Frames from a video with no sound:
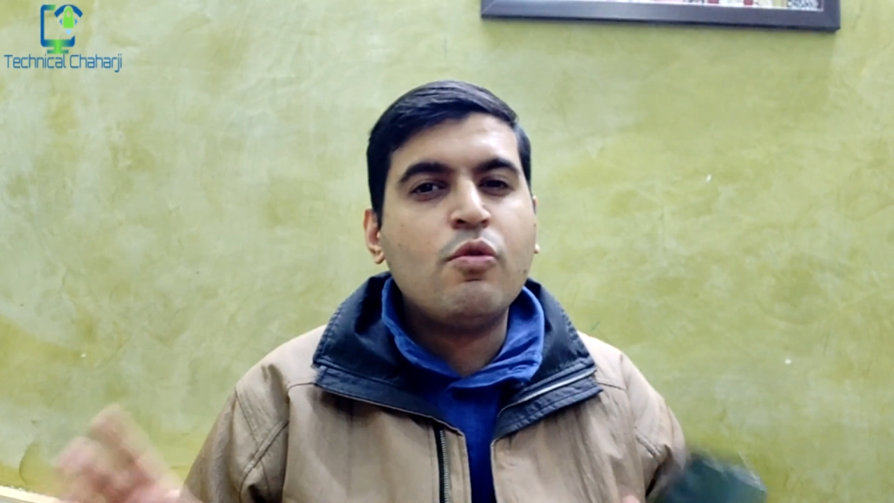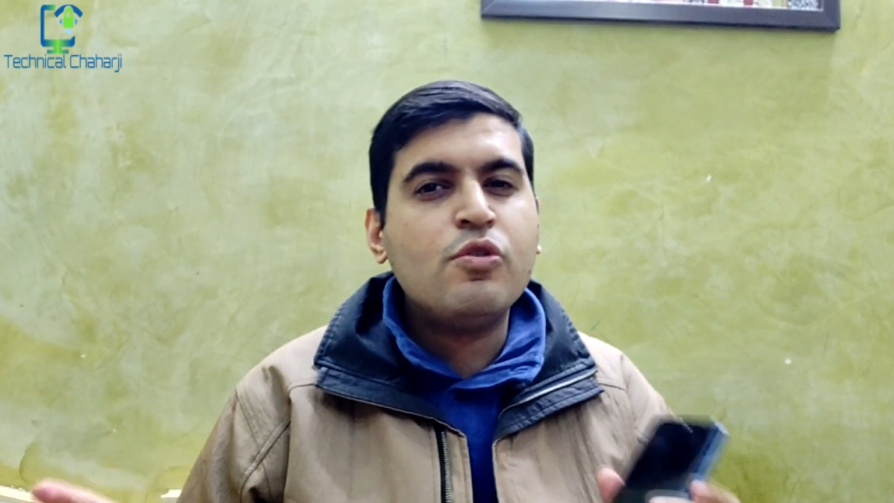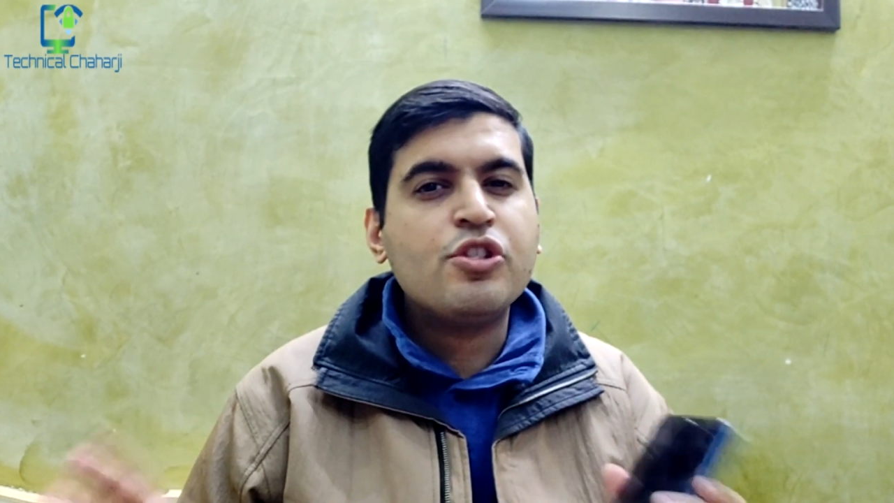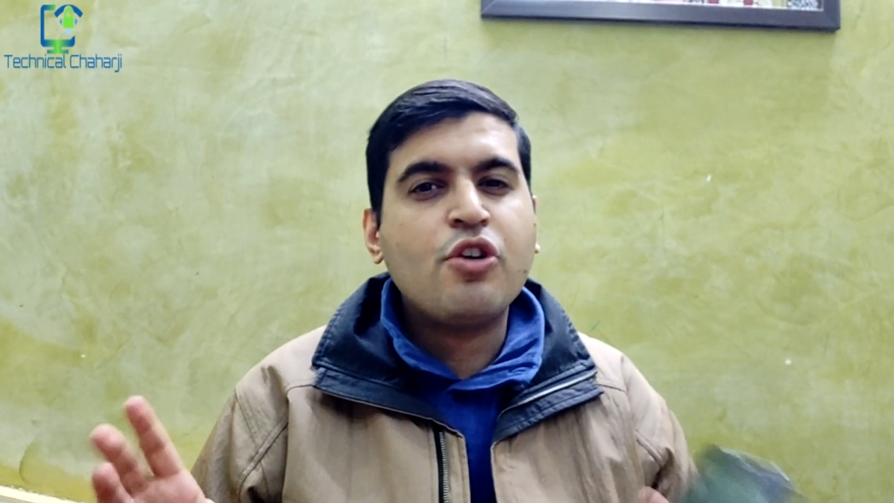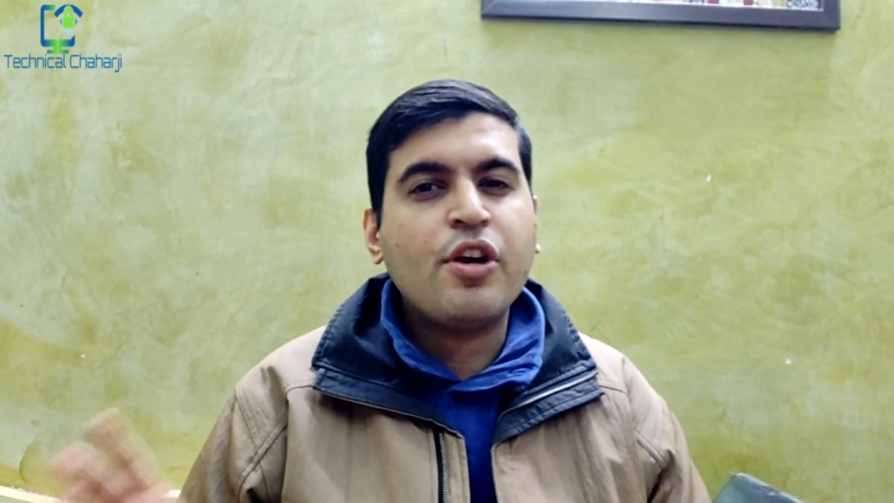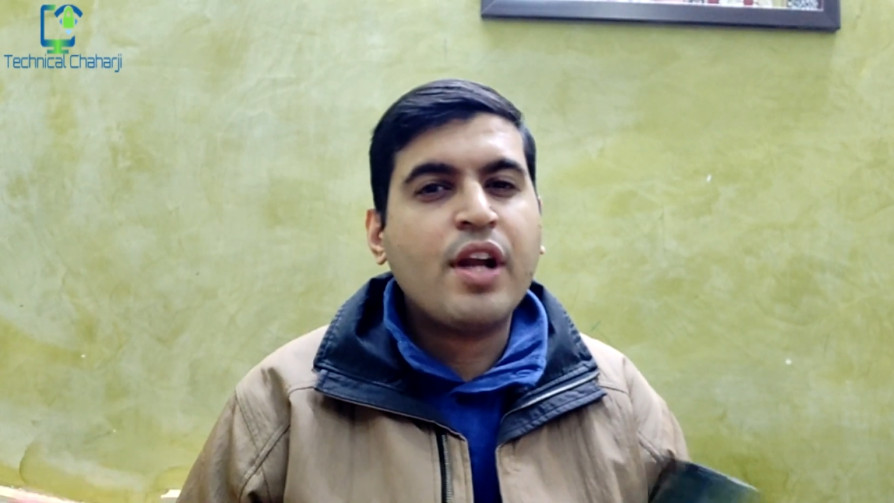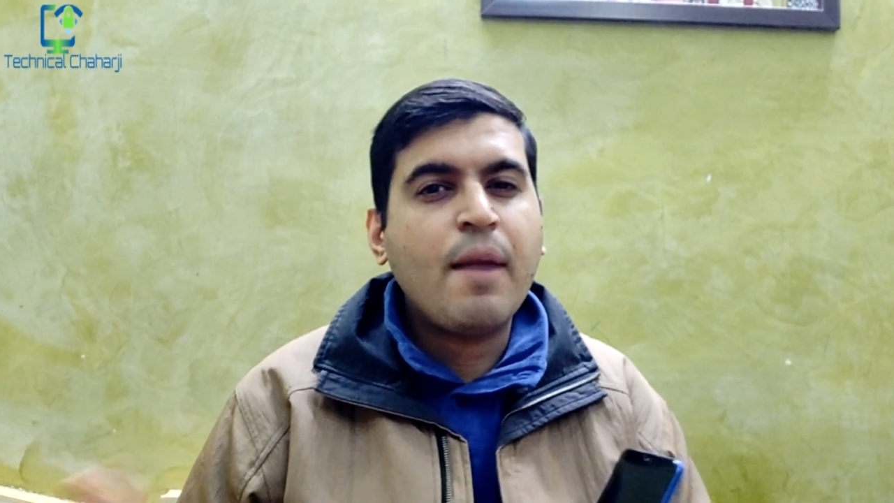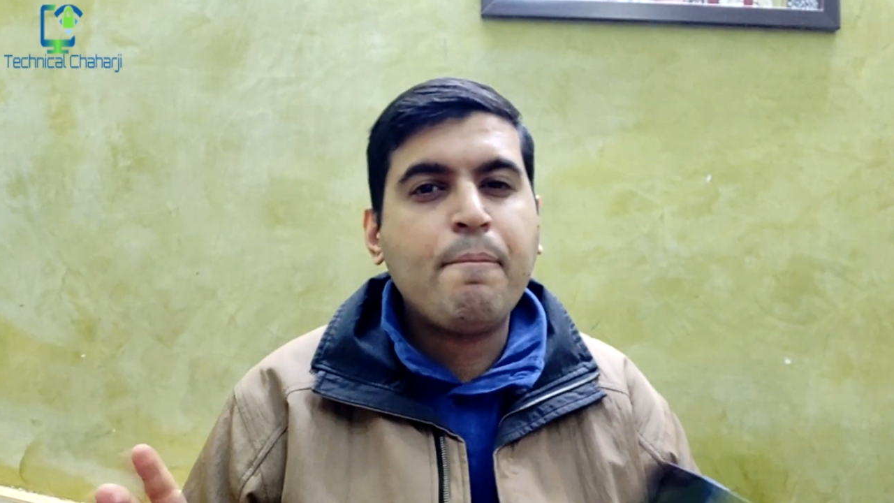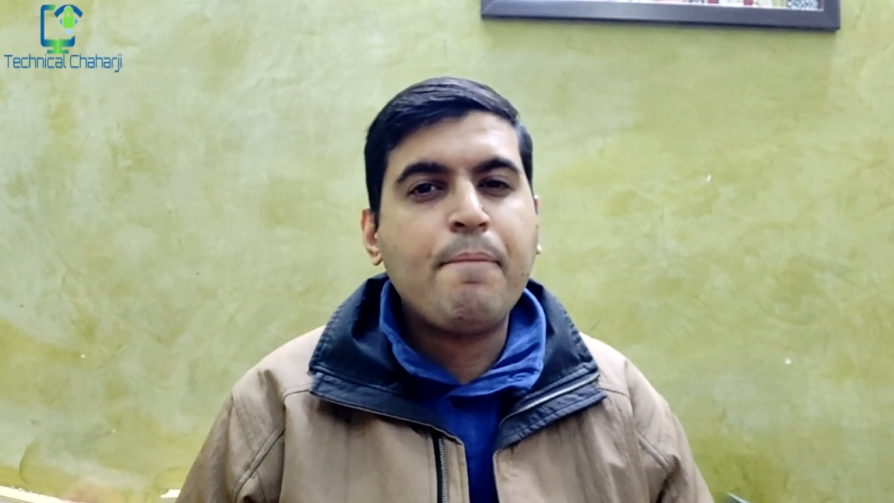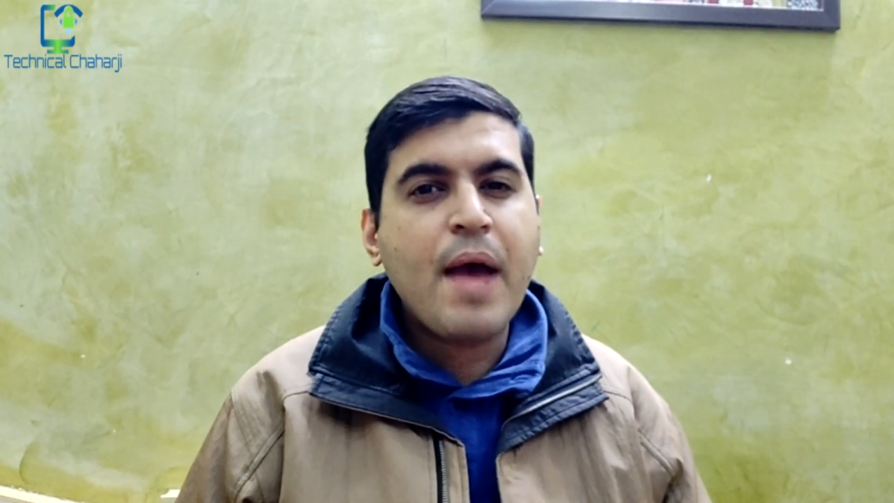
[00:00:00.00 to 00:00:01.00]
who's gotten
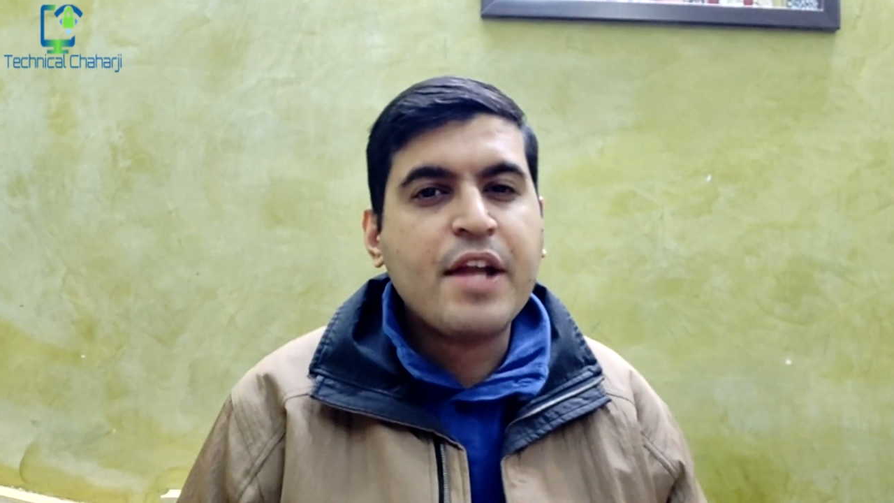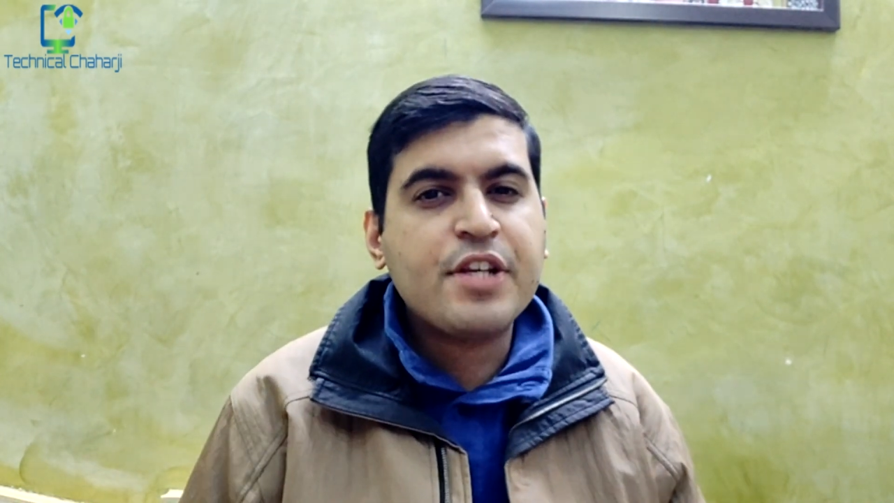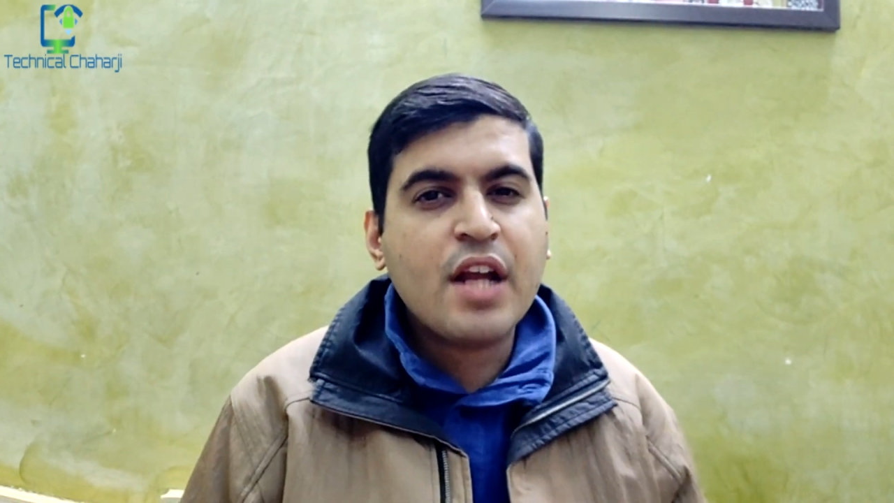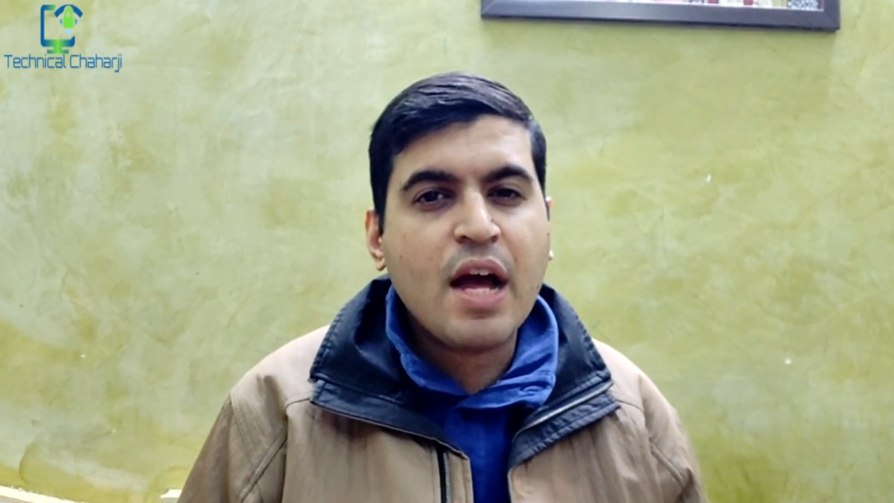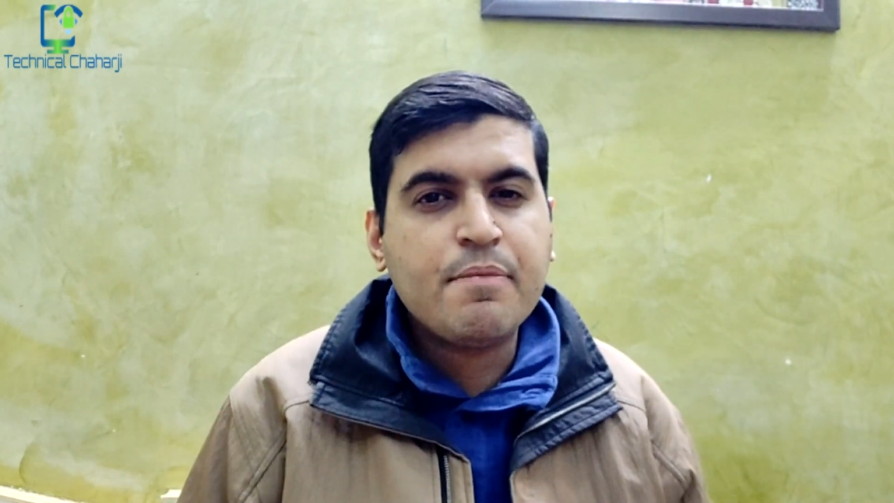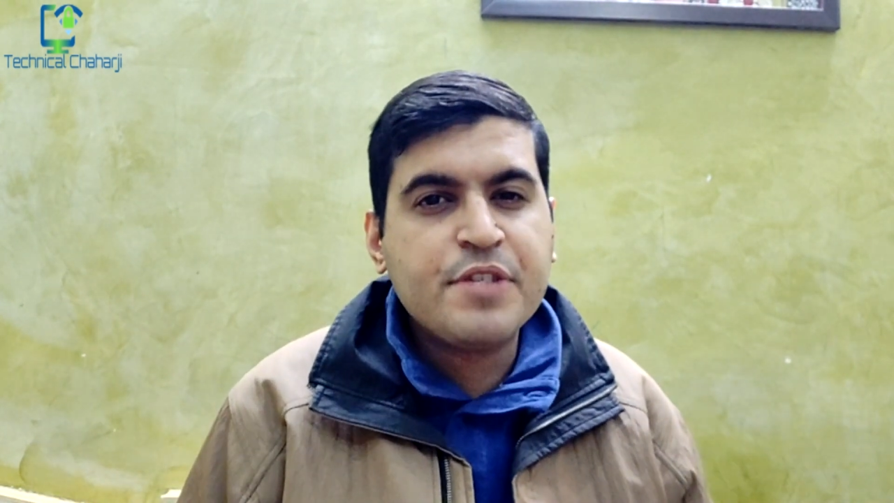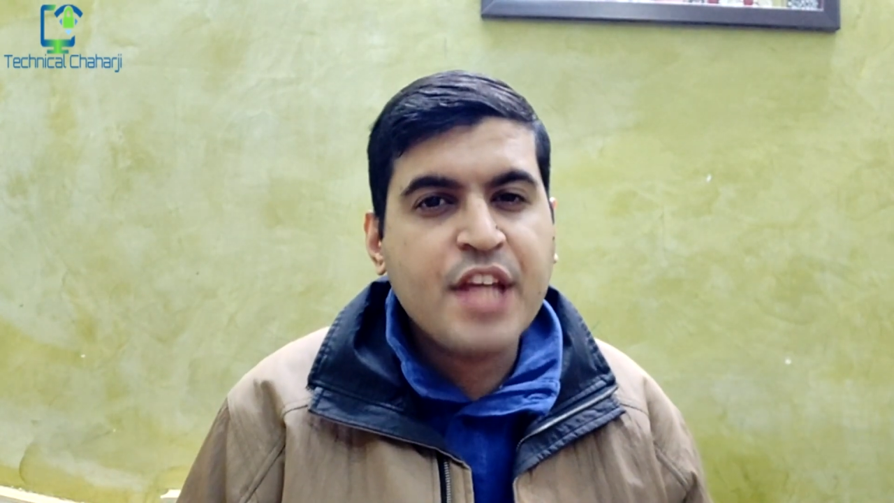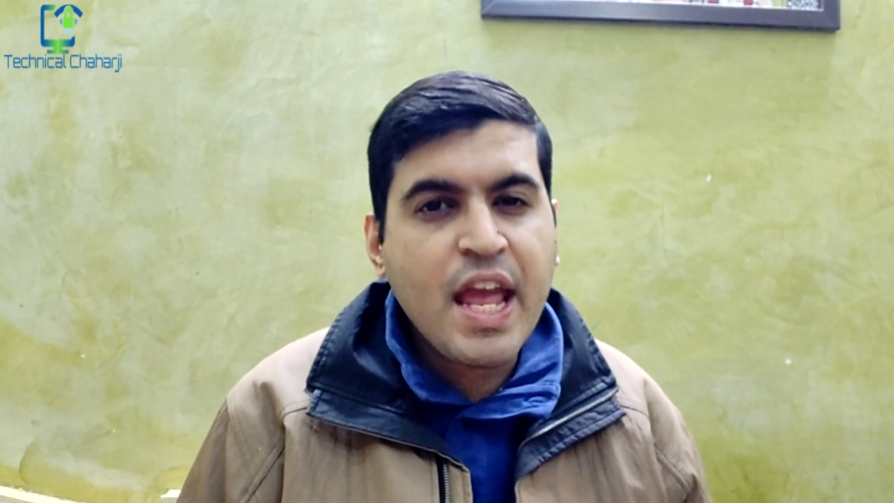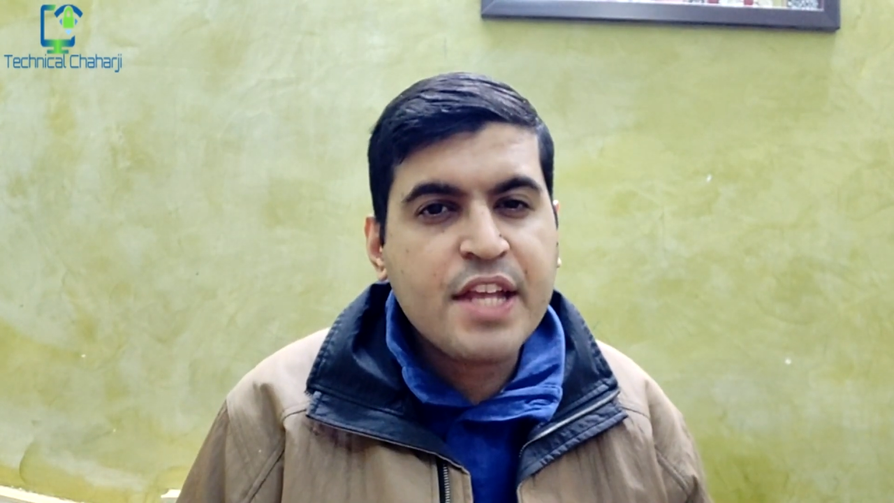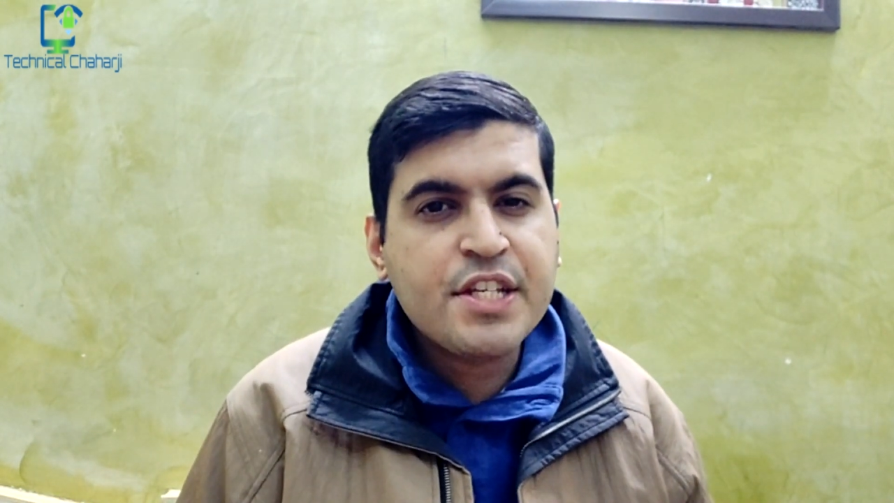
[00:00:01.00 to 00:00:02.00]
a better
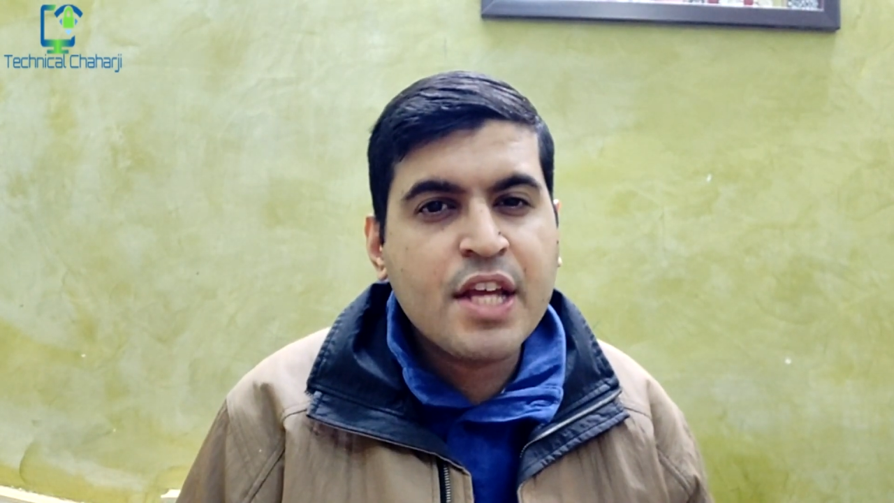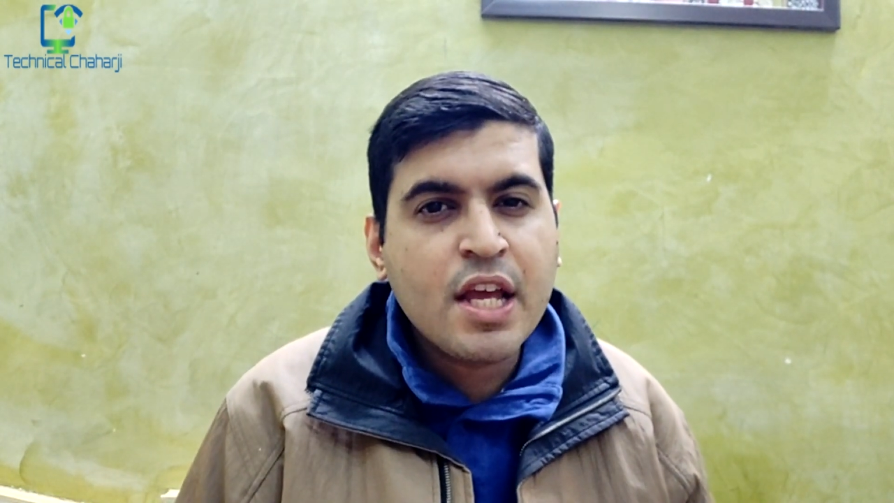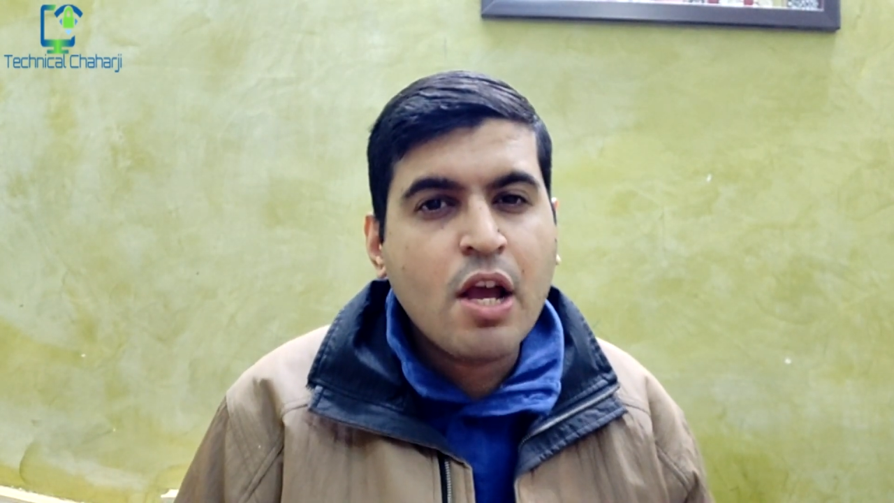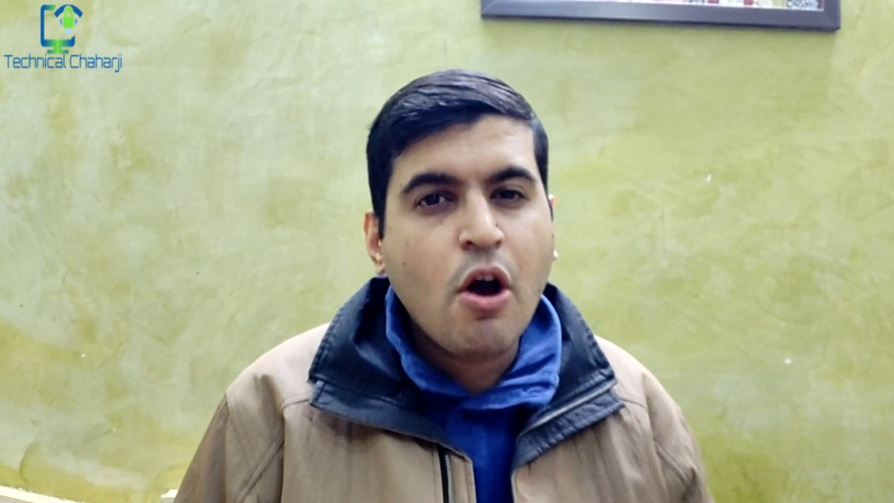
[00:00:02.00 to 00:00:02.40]
update